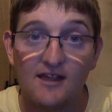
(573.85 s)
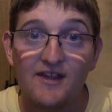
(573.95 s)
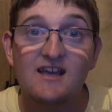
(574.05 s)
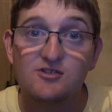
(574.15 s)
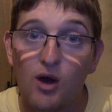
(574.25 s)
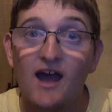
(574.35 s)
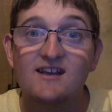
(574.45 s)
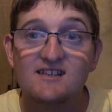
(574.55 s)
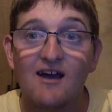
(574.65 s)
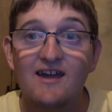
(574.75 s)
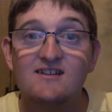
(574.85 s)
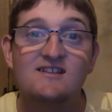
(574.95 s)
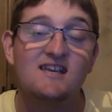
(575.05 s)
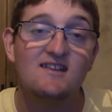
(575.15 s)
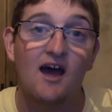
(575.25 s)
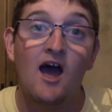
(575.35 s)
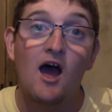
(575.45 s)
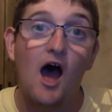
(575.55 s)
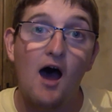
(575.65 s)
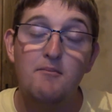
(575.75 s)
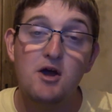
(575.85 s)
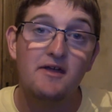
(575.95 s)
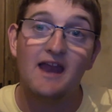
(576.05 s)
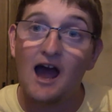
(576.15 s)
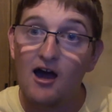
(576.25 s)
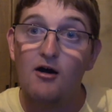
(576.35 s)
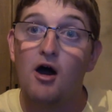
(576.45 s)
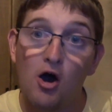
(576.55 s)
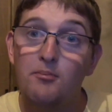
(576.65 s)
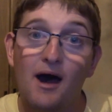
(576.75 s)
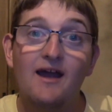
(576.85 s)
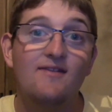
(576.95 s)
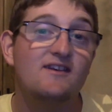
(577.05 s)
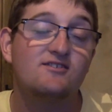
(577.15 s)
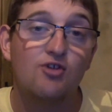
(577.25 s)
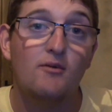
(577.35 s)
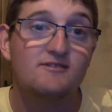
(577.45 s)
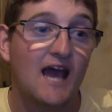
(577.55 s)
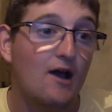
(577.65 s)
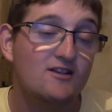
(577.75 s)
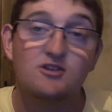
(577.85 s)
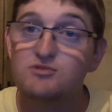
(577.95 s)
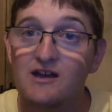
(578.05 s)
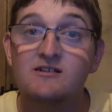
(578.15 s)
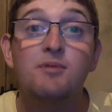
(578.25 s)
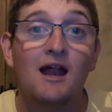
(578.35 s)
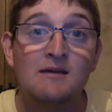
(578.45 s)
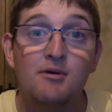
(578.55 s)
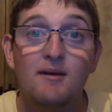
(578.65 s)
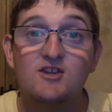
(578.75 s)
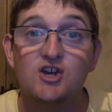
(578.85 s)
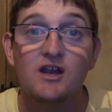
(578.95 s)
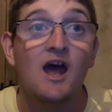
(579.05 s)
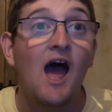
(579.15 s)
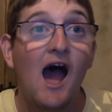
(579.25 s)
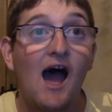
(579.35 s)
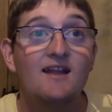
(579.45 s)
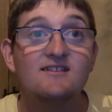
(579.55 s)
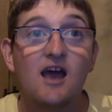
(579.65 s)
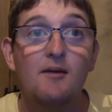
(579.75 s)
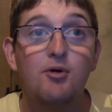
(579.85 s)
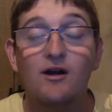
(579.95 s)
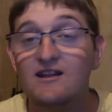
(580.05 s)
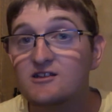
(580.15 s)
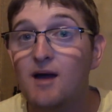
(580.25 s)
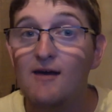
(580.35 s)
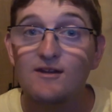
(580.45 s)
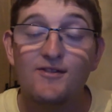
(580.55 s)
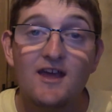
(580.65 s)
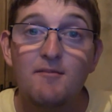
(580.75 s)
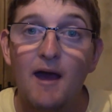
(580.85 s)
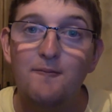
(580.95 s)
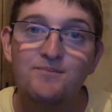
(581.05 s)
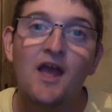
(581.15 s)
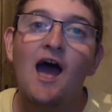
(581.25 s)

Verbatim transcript: I think it's quite exciting to see that uh, Merlin Howe are buying this drop tower subject to planning permission and uh, putting in some heavy theming.